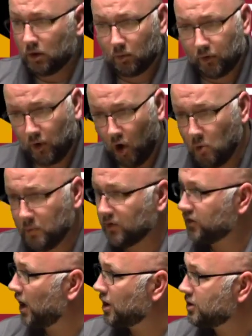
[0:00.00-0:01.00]
There was an
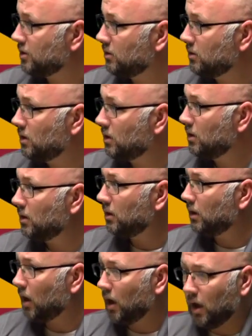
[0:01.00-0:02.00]
open session,
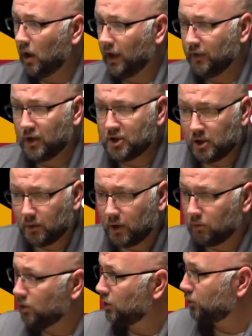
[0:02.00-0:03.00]
and this
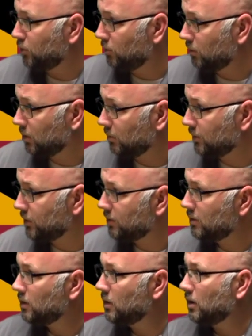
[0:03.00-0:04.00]
year it grew to 2
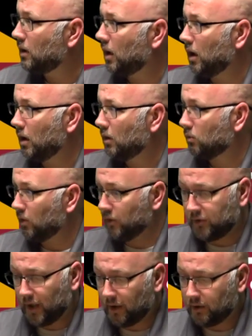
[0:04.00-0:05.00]
rooms where
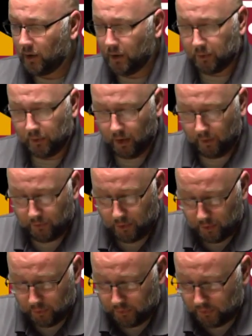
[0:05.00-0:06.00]
the secretaries were there. If
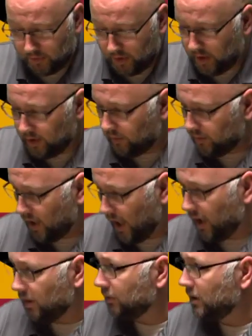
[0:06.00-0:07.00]
your city or
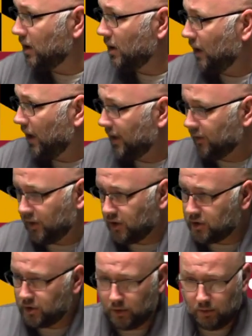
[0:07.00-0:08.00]
town has an
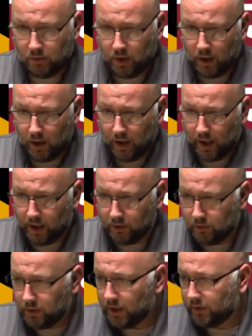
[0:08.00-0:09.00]
issue
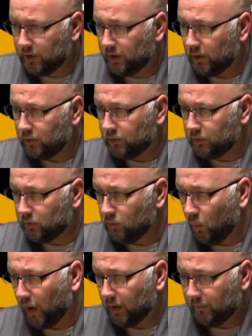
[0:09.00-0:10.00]
and you need to go
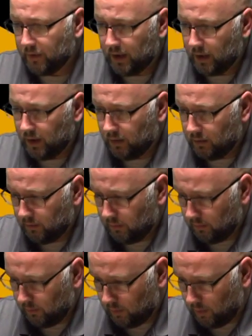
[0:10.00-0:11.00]
to one of the
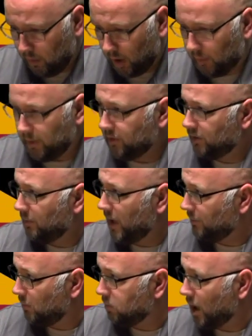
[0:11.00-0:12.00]
departments and you've
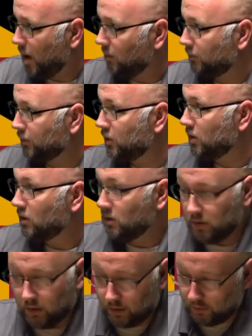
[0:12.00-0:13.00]
been having problems,
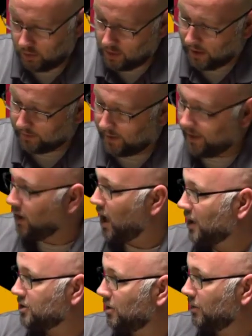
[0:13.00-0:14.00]
you got the head
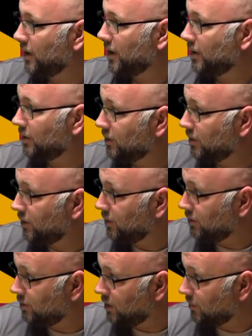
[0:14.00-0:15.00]
honcho there.
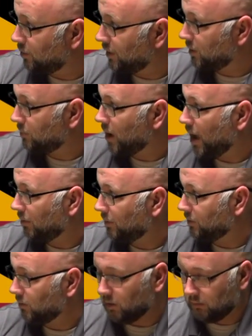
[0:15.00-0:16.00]
You can bring your
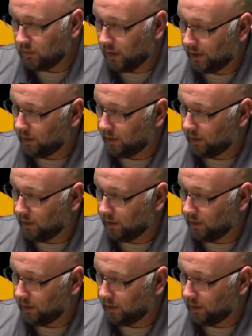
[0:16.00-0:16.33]
problem to them.